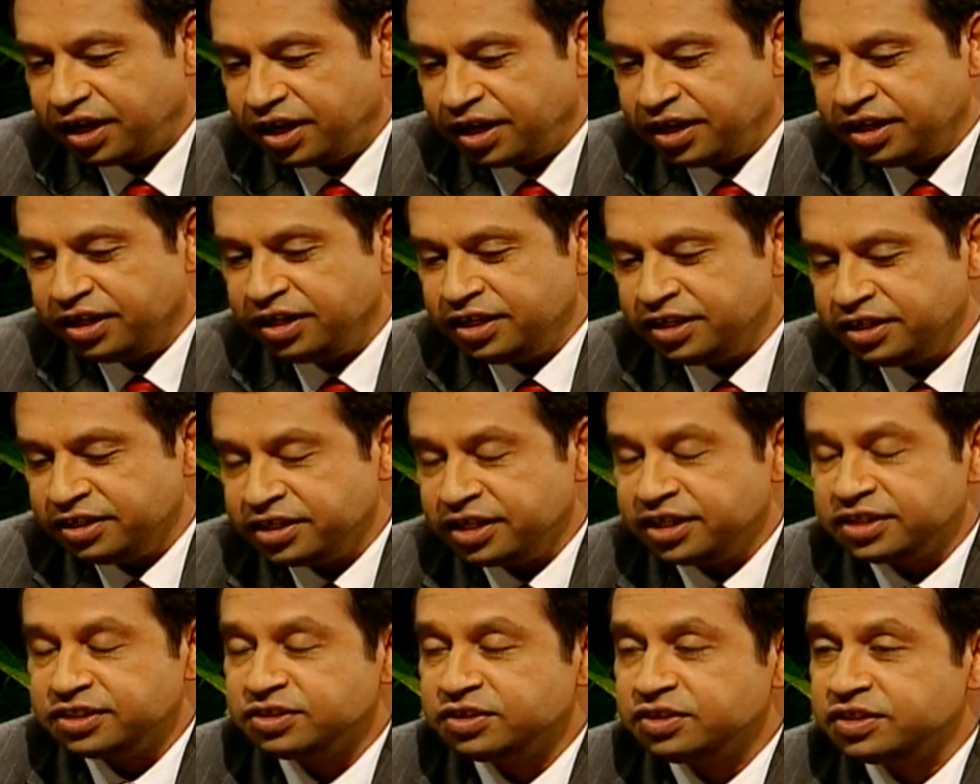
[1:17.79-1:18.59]
any
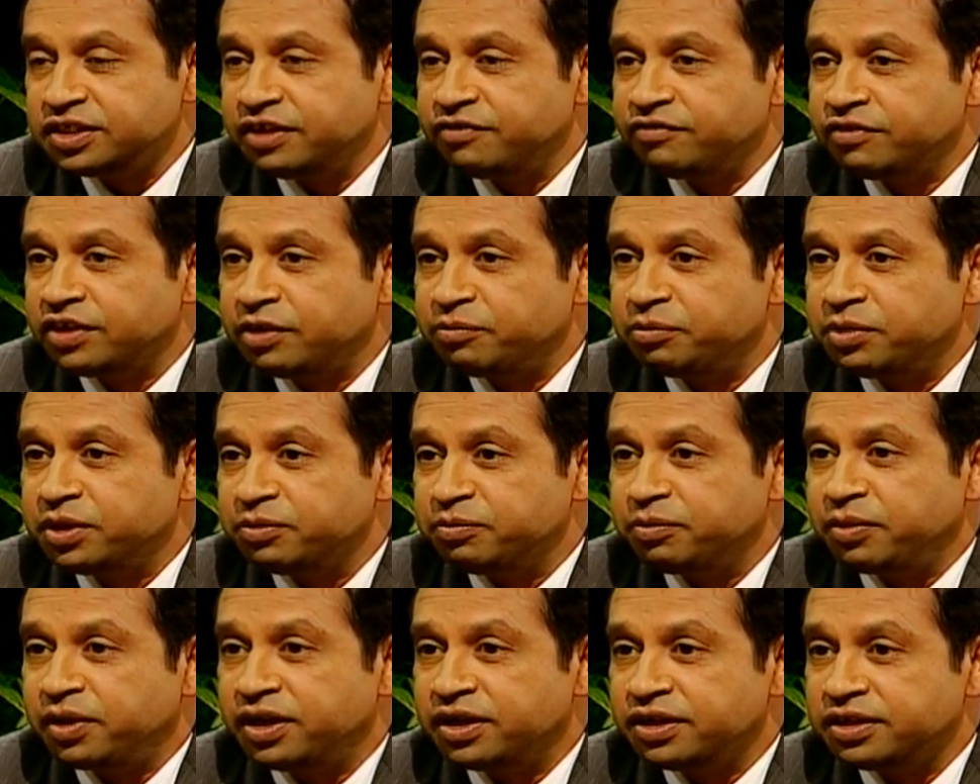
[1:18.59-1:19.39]
international
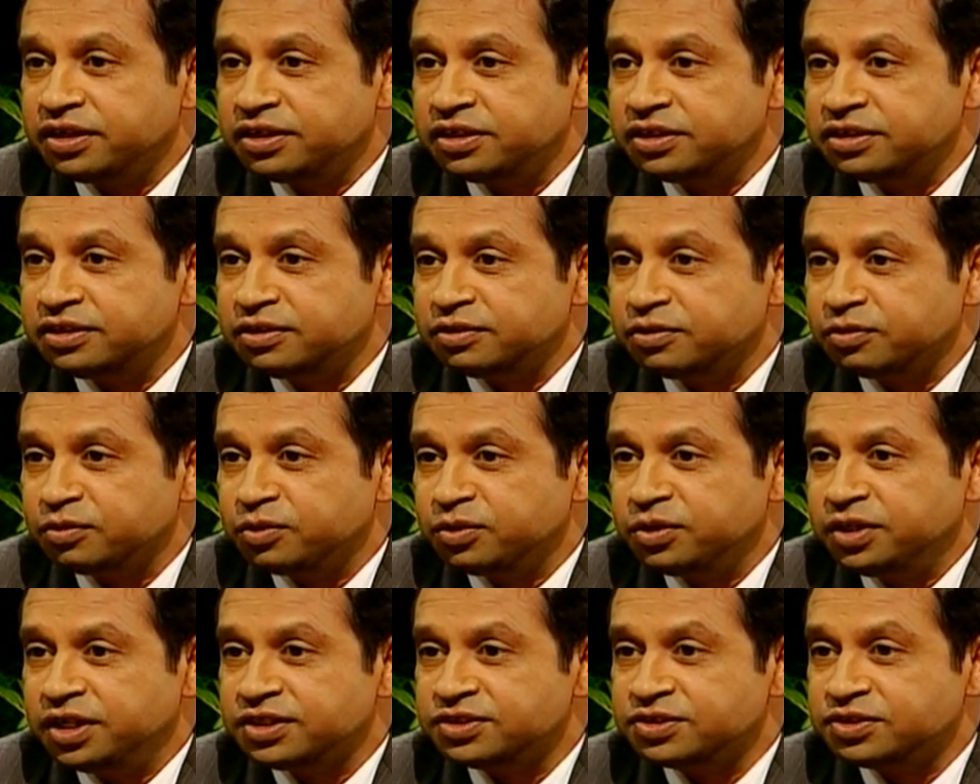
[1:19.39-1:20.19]
development partner
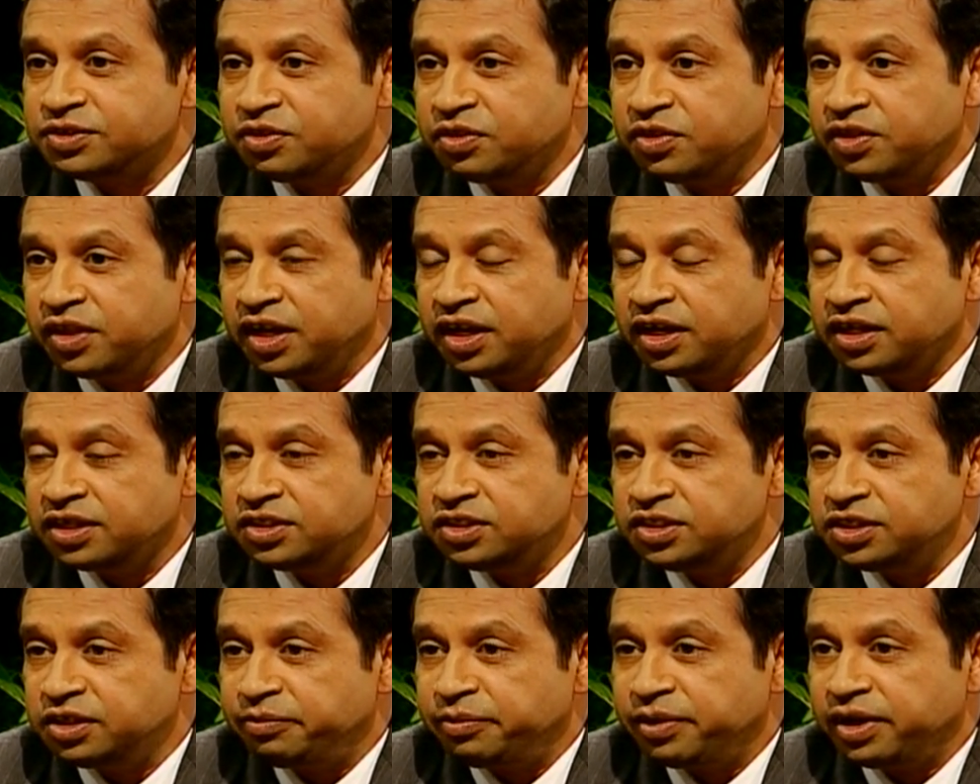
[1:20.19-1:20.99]
who doesn't
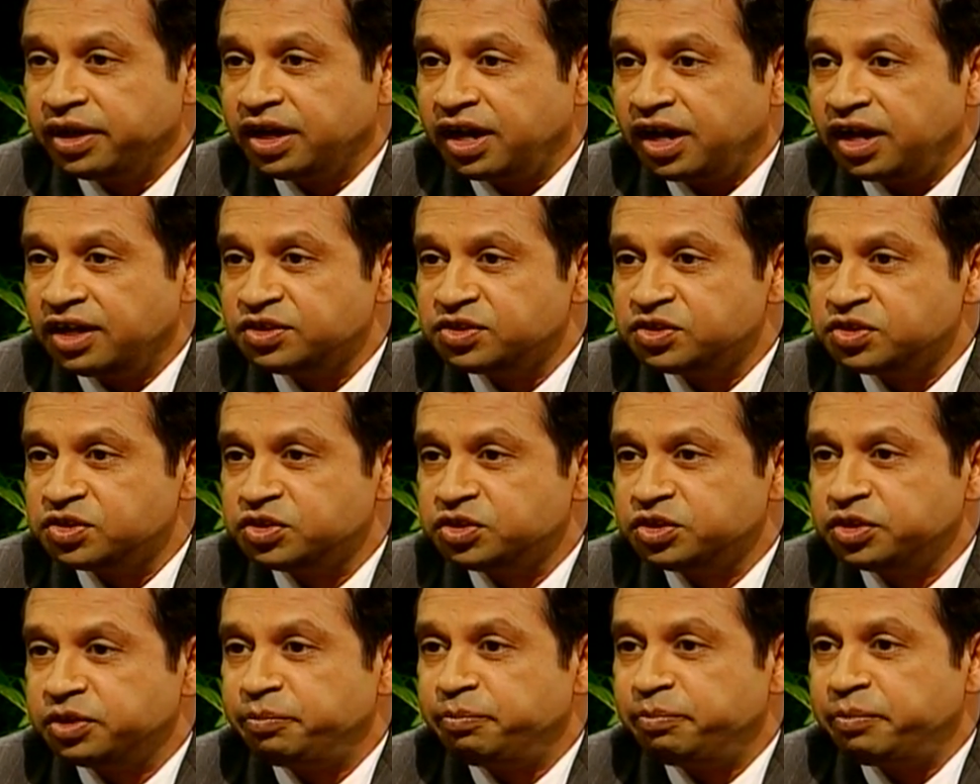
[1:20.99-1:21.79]
think Jamaica
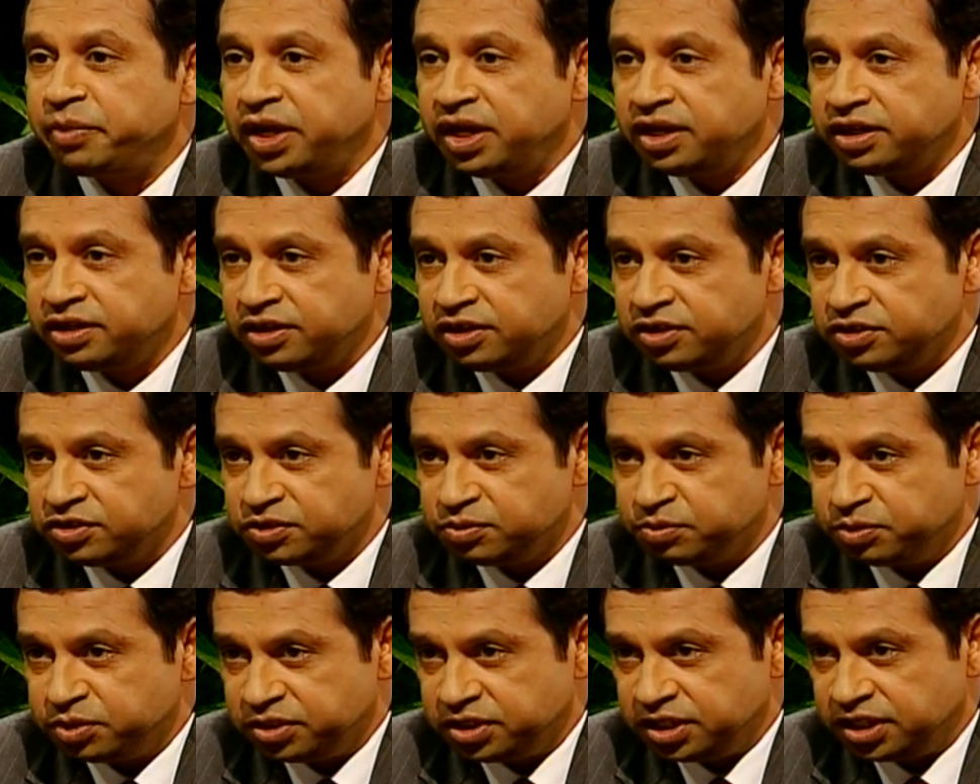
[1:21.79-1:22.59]
has
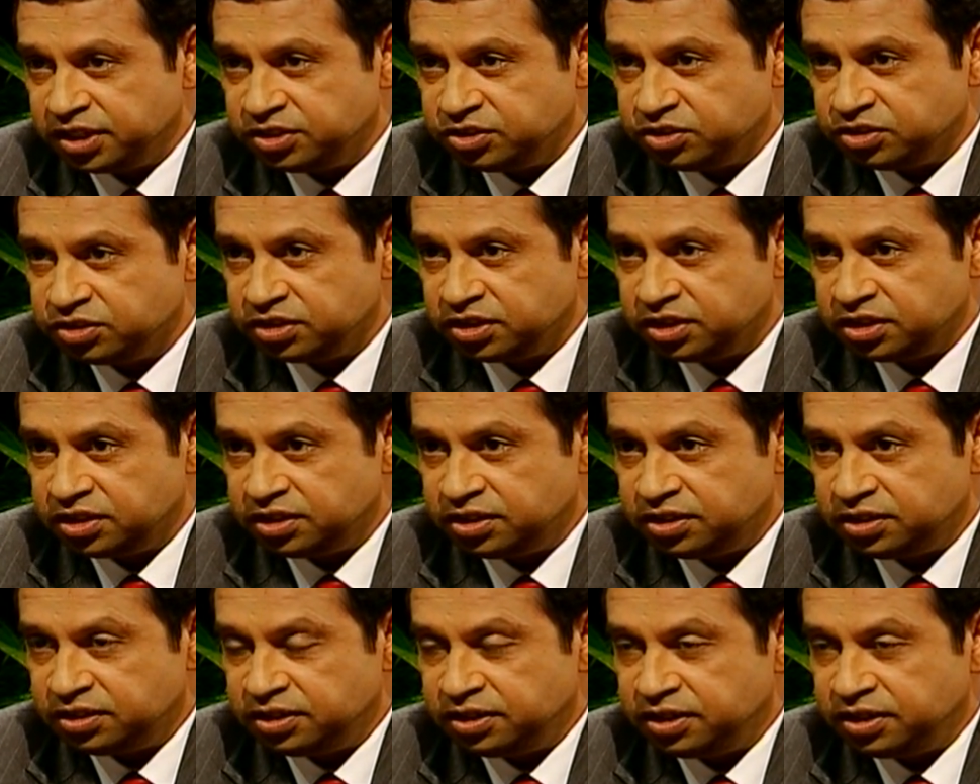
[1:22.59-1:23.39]
tremendous potential,